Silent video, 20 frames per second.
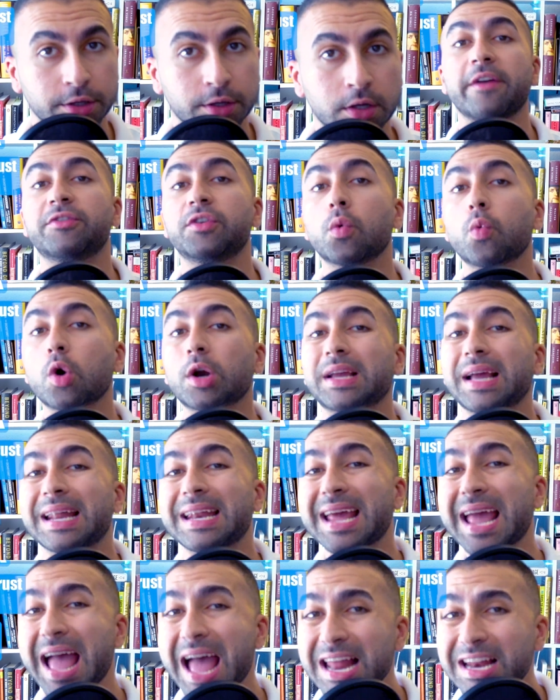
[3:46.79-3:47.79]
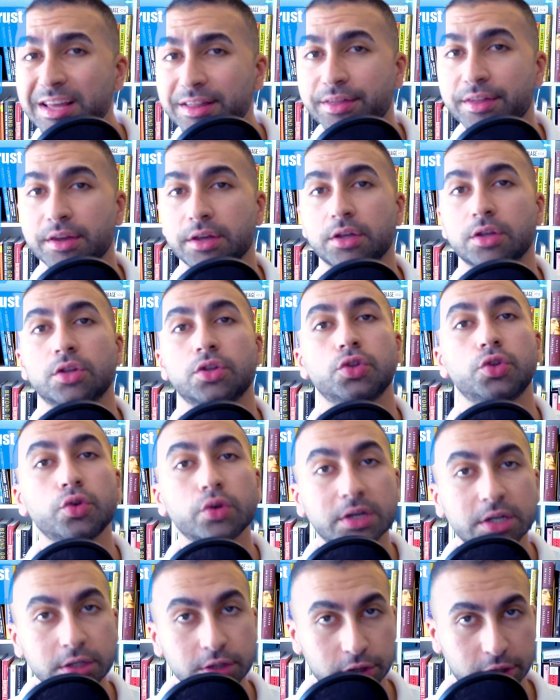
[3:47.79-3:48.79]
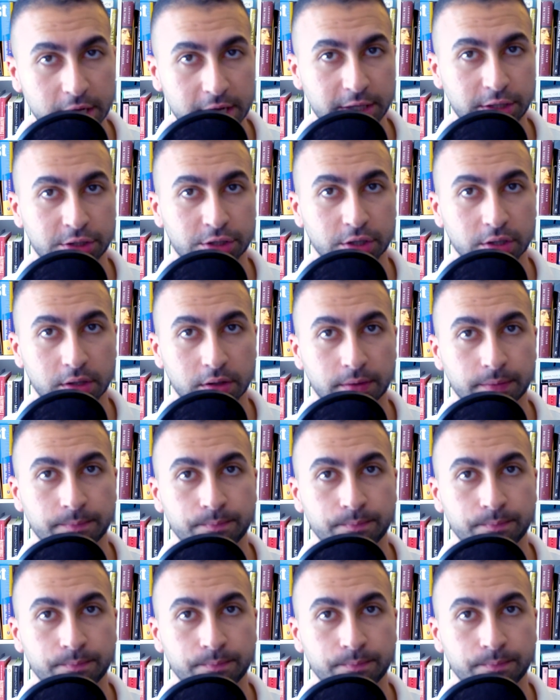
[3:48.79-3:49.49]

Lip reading: If you work at anything, you can change it.